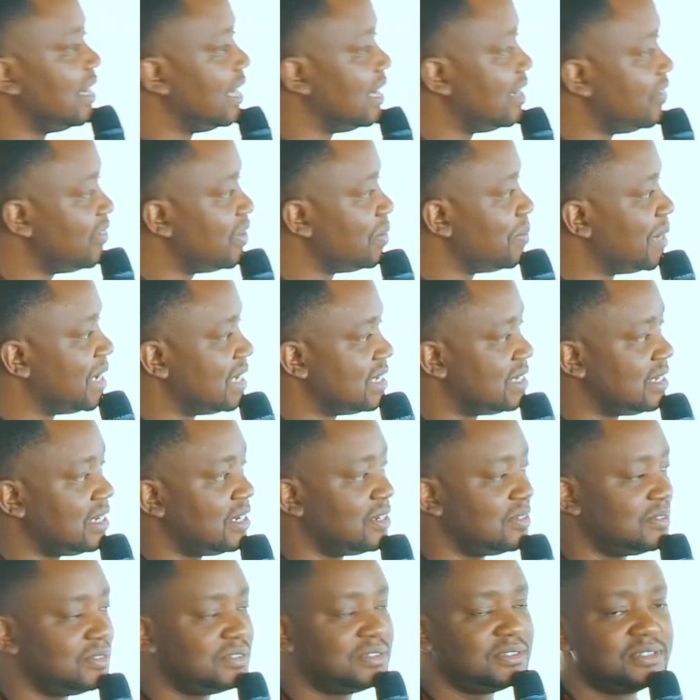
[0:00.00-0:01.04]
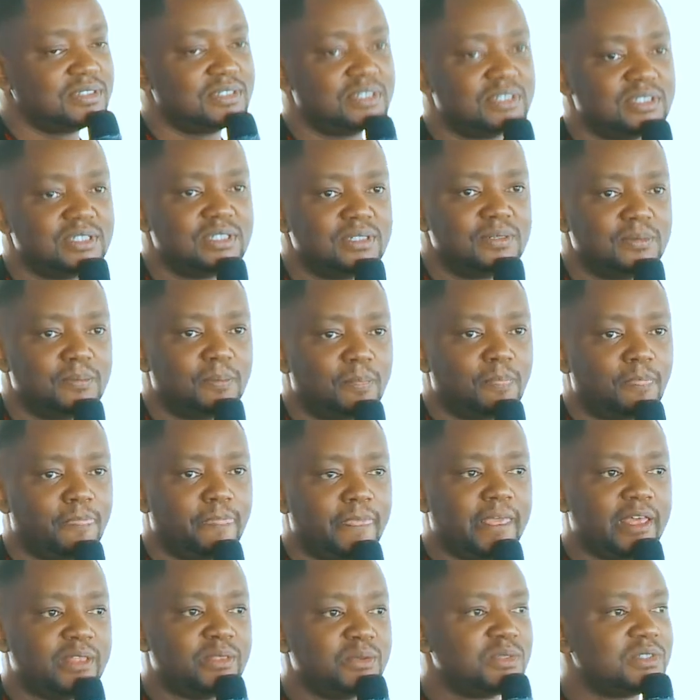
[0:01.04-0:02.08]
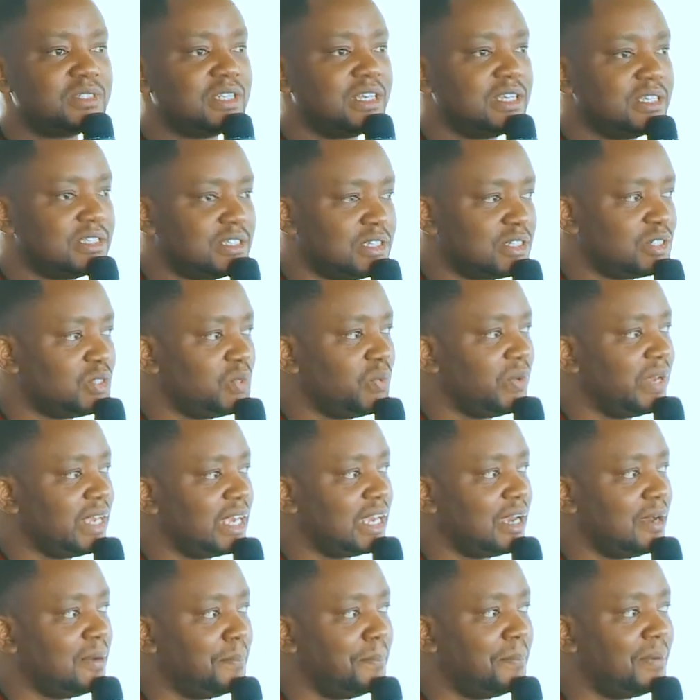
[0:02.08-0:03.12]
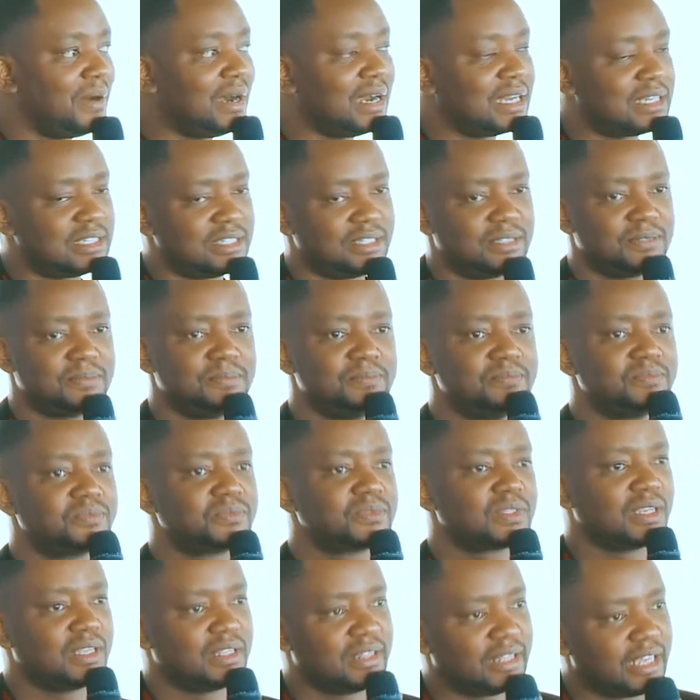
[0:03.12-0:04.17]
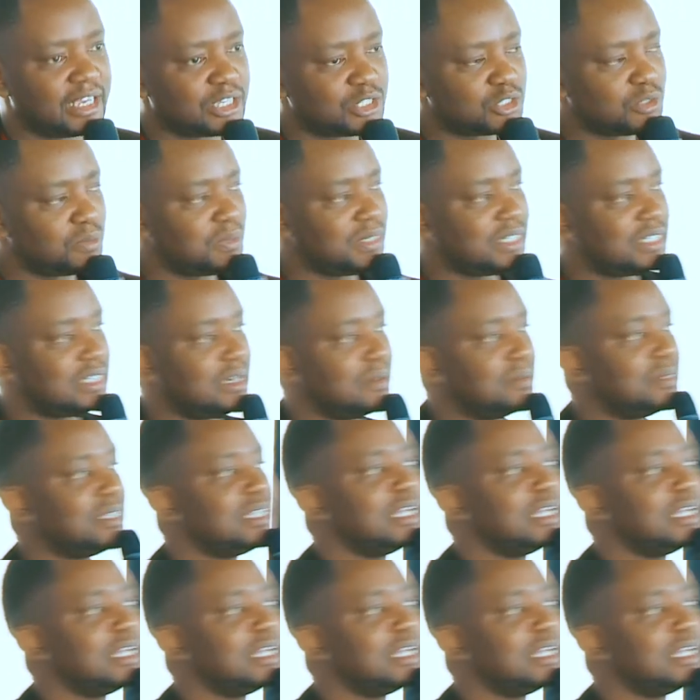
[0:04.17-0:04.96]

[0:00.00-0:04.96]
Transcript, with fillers: and even myself, there are those days that you wake up. But there has to be something